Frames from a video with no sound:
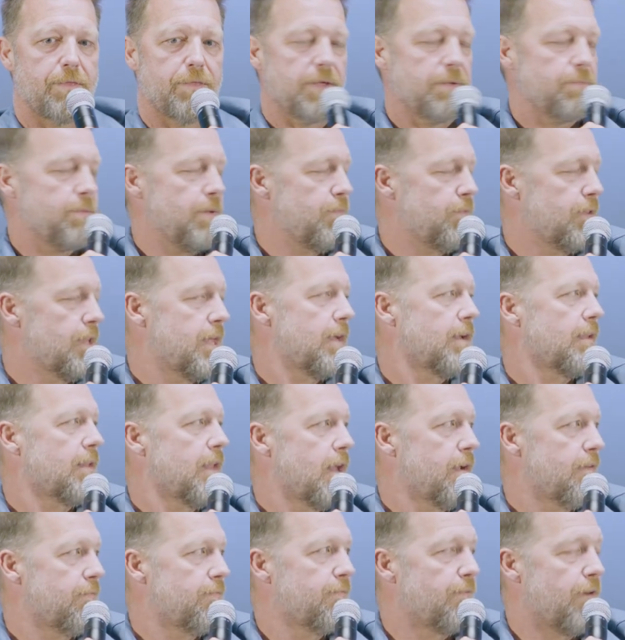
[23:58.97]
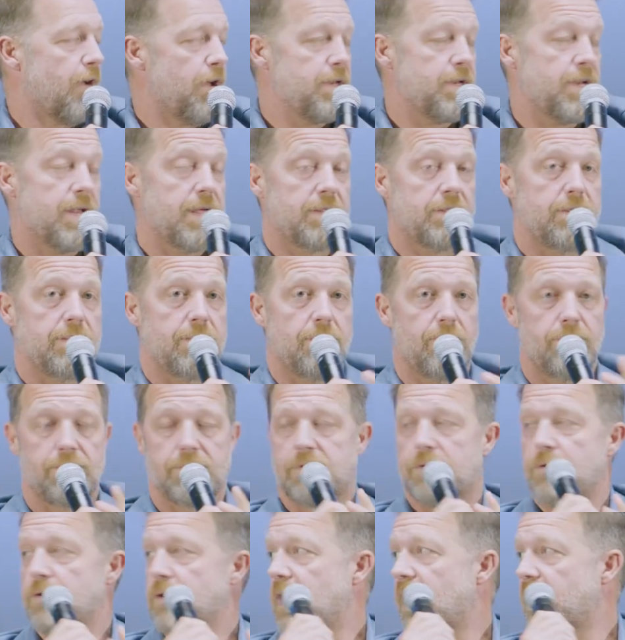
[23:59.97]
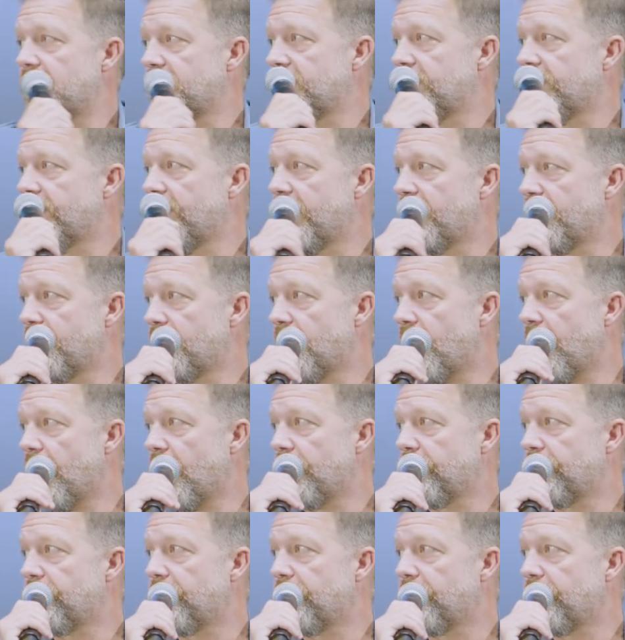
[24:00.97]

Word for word: think people had a lot of fun, and those two guys together are